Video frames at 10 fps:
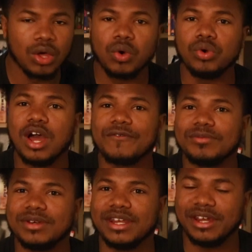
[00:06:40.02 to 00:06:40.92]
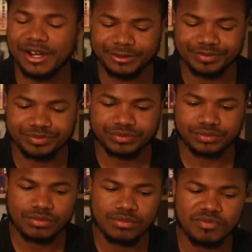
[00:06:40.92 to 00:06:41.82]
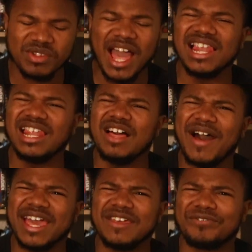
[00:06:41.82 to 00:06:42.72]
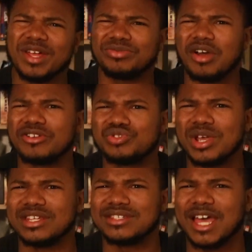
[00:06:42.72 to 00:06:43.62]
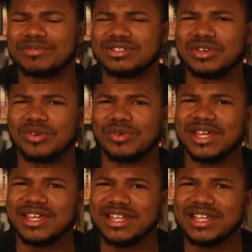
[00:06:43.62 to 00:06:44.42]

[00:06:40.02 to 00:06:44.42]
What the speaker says: Going on from there. I love how he flipped on Dre this episode.